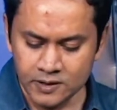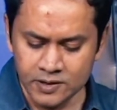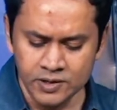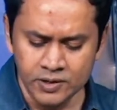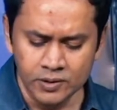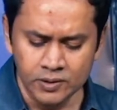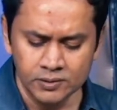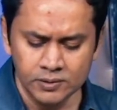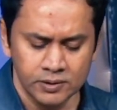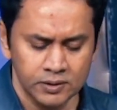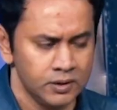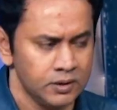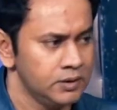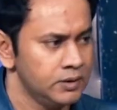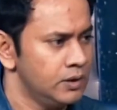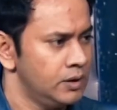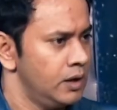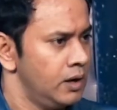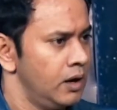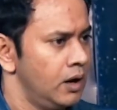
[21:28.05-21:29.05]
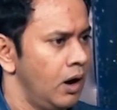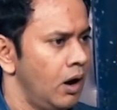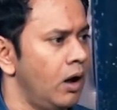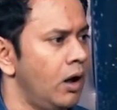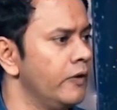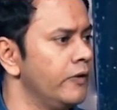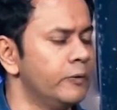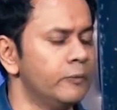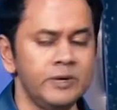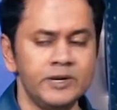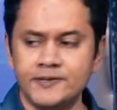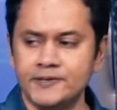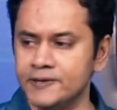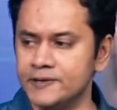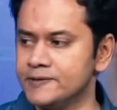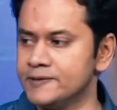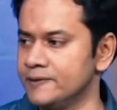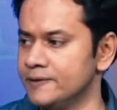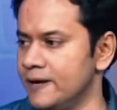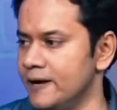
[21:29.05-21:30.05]
You know, all that we
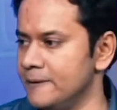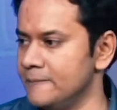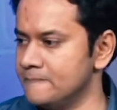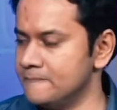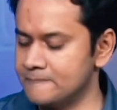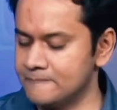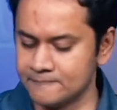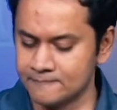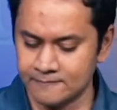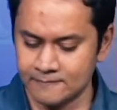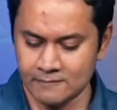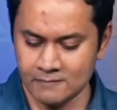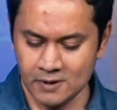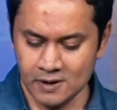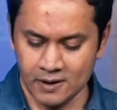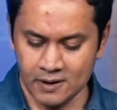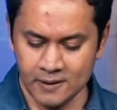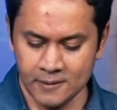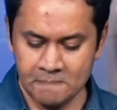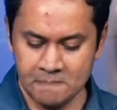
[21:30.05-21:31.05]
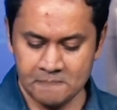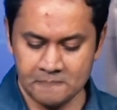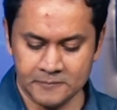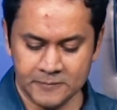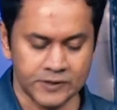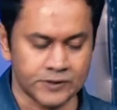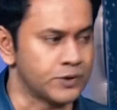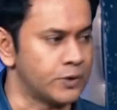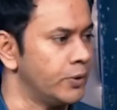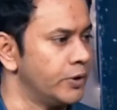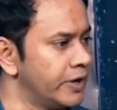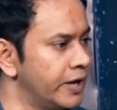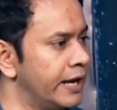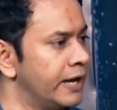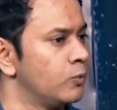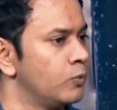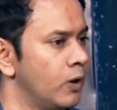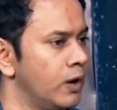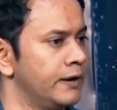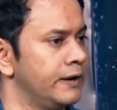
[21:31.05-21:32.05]
see today um, is going to
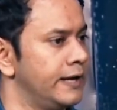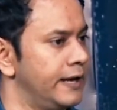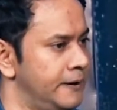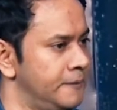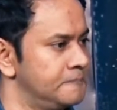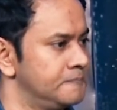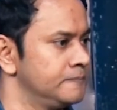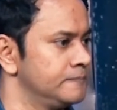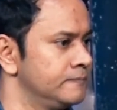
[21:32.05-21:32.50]
end one day.